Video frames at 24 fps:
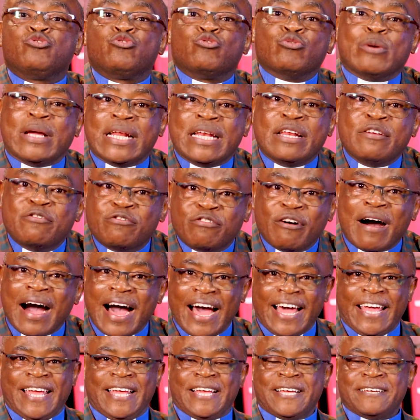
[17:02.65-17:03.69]
to
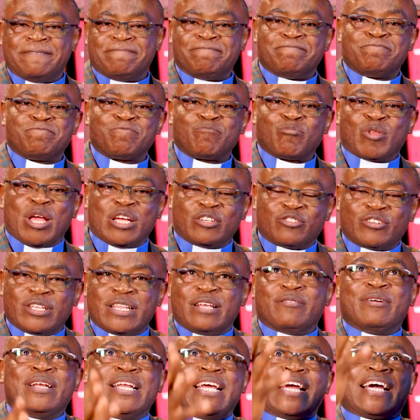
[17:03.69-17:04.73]
edify. And so
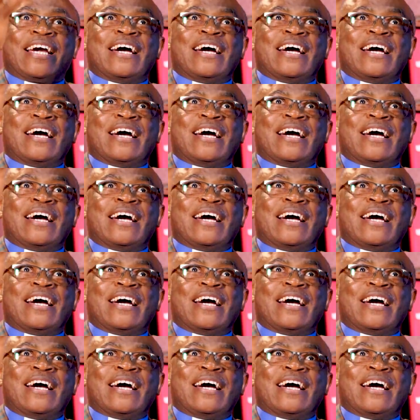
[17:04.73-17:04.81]
that when He